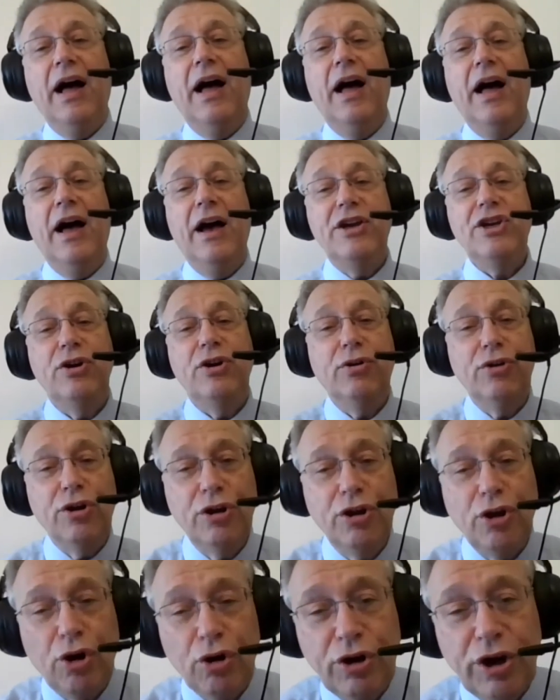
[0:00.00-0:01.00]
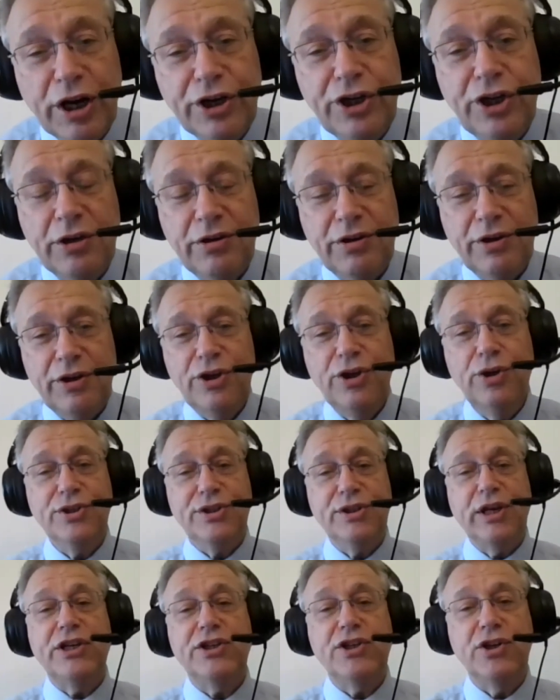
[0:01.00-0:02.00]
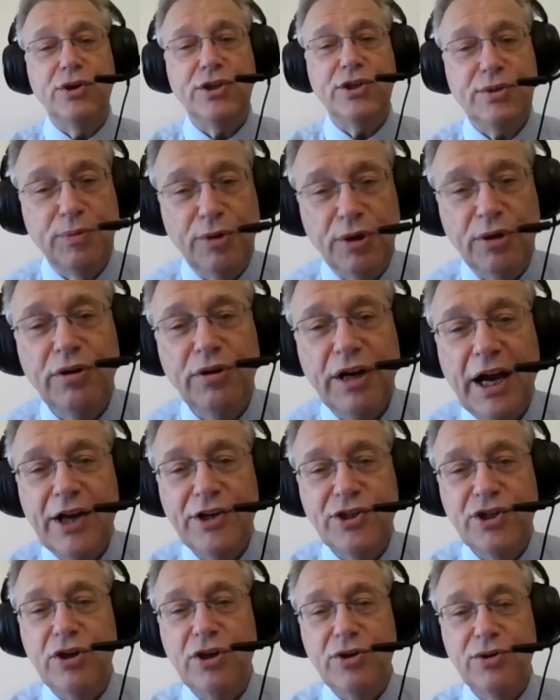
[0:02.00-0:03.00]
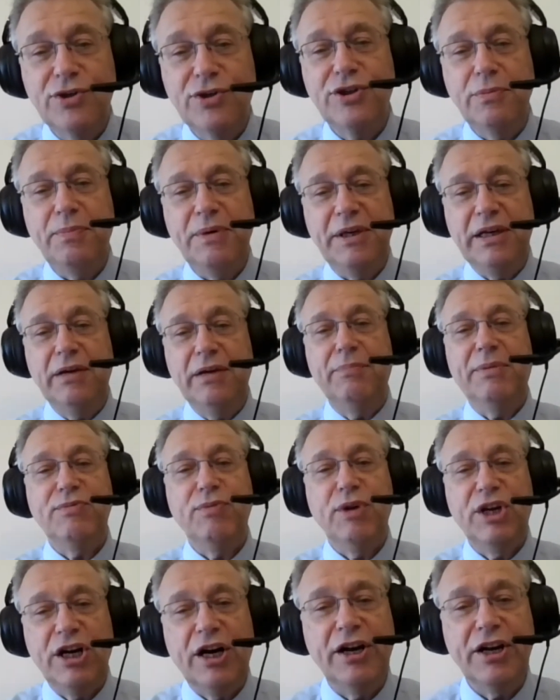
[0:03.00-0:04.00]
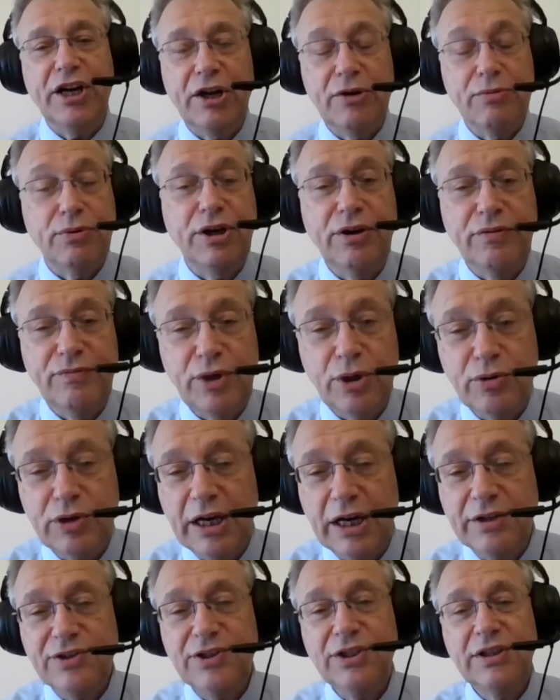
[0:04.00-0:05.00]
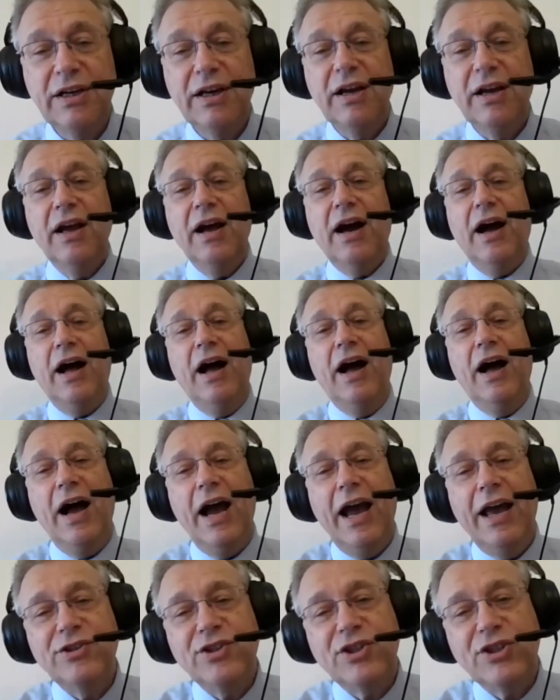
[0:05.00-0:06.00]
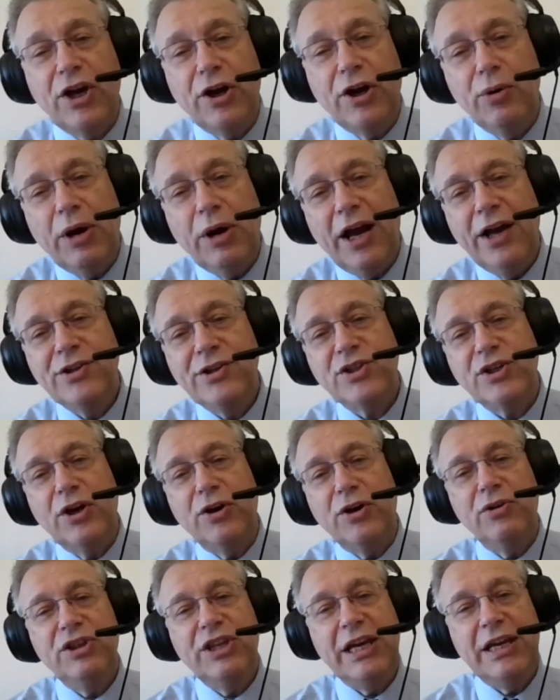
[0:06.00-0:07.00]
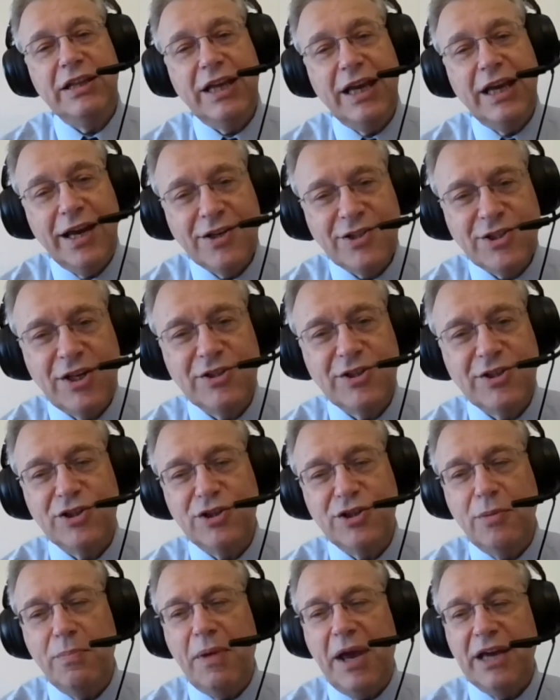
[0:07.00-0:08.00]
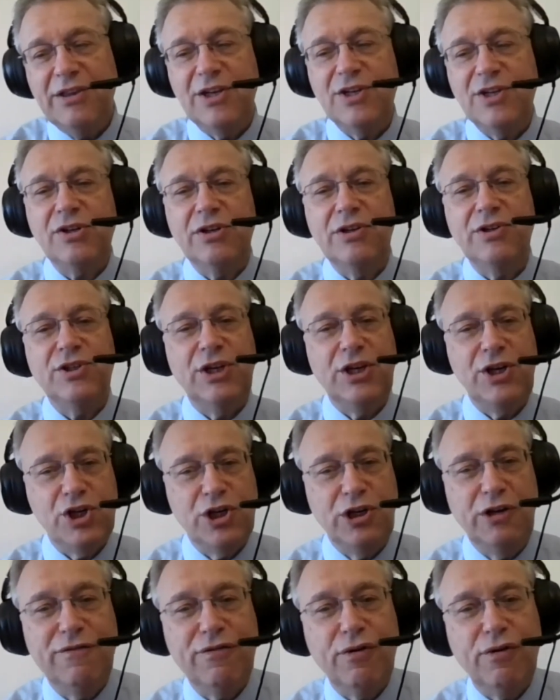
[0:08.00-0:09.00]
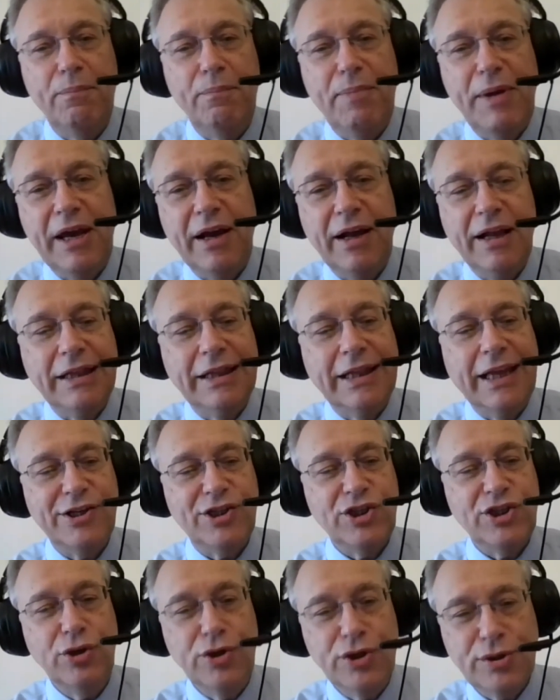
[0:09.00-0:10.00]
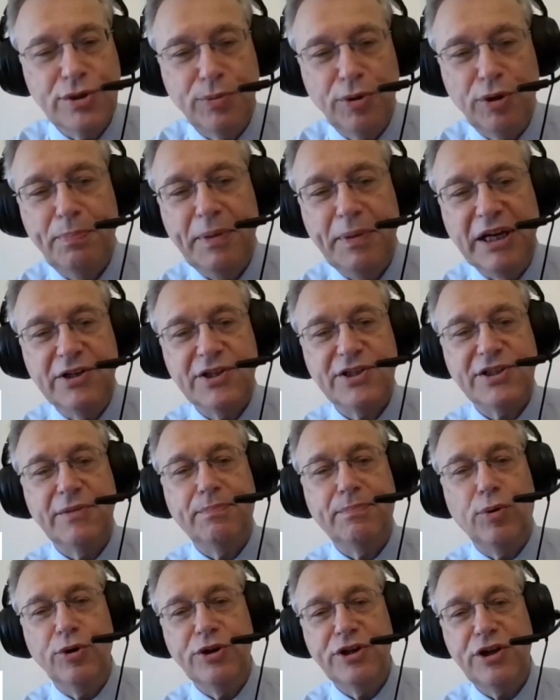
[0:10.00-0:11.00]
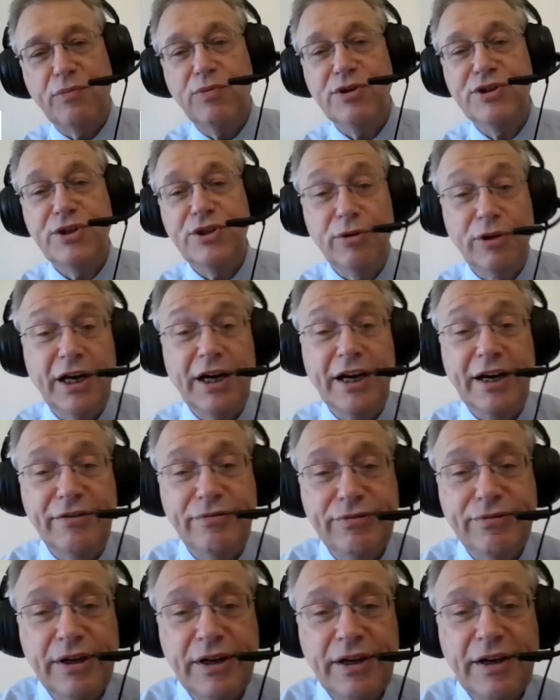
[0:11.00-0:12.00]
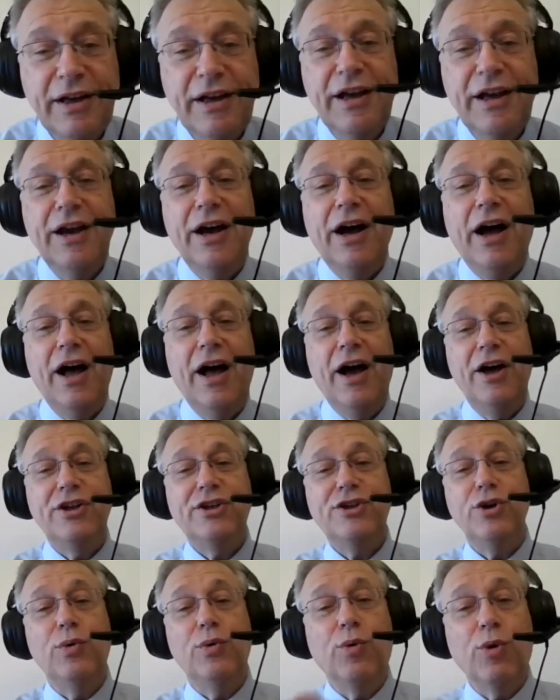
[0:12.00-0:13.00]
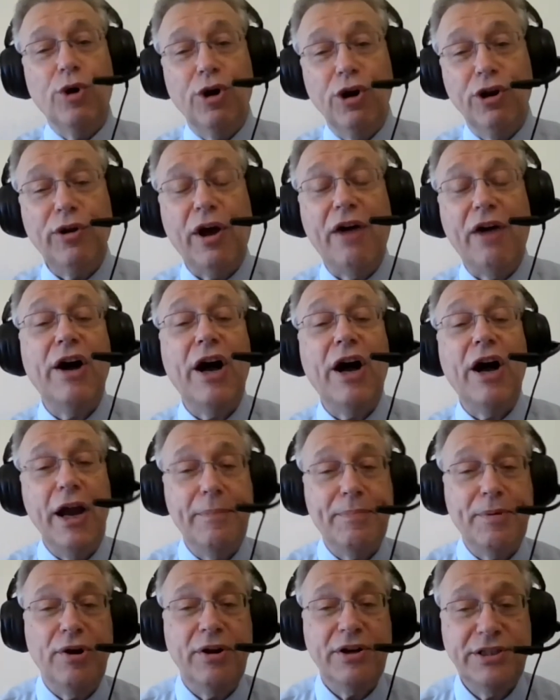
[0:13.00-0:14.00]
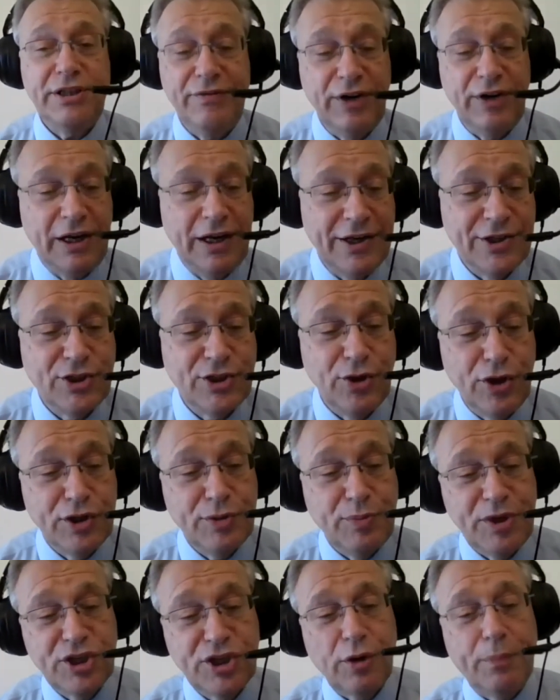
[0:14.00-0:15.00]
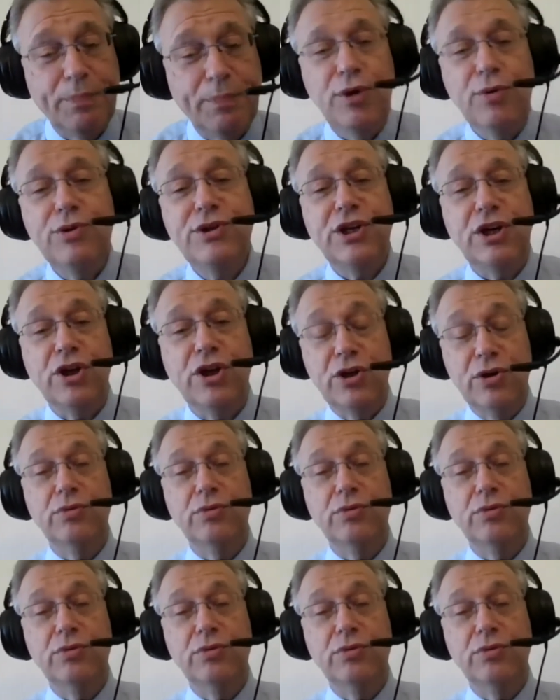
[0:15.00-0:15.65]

You're no longer as useful as you used to be, but we can't get rid of you yet. And so the essence is to make this transition from being less useful, being disappointed with your life, to a world of higher productivity. As soon as we stop using you,